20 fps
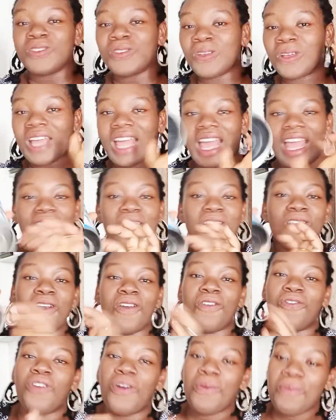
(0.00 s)
So carry
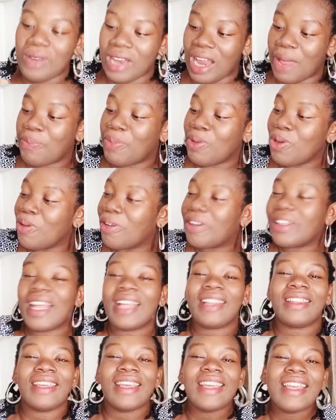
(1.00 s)
your formula, be looking
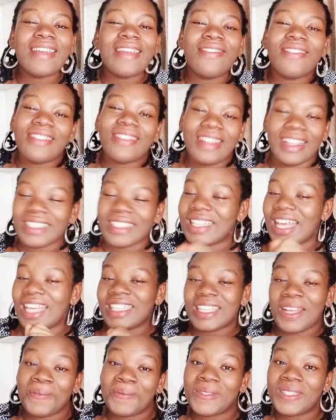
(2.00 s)
at the ingredients
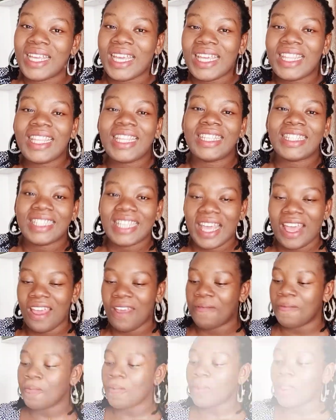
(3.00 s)
as I'm saying it
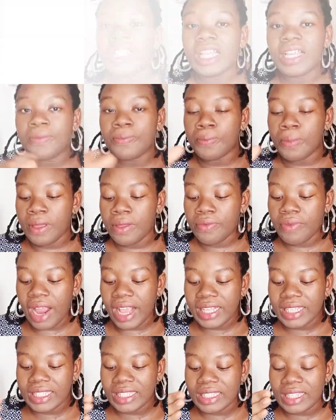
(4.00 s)
here. They may
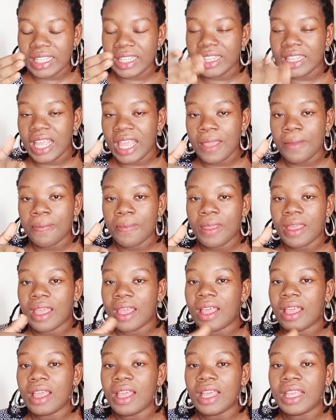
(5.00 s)
write the name
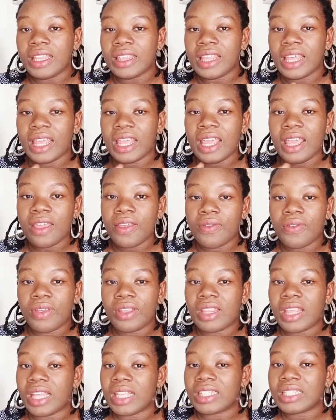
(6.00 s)
in the
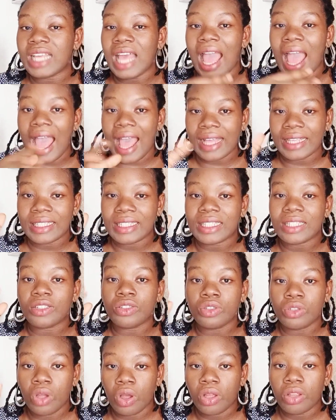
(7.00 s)
ingredients as
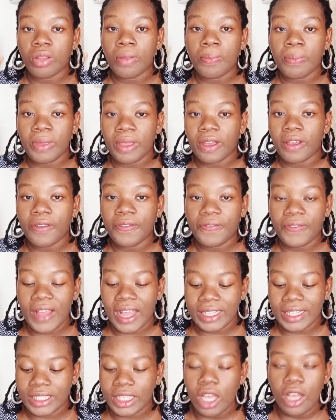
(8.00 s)
non-milk
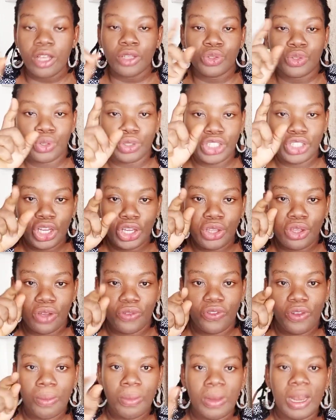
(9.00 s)
fat. So check your
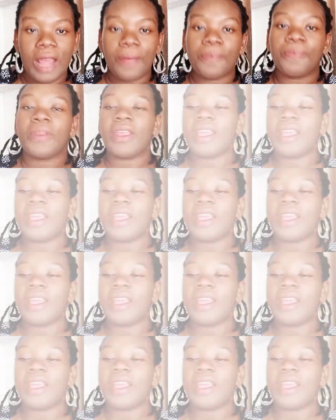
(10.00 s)
formula.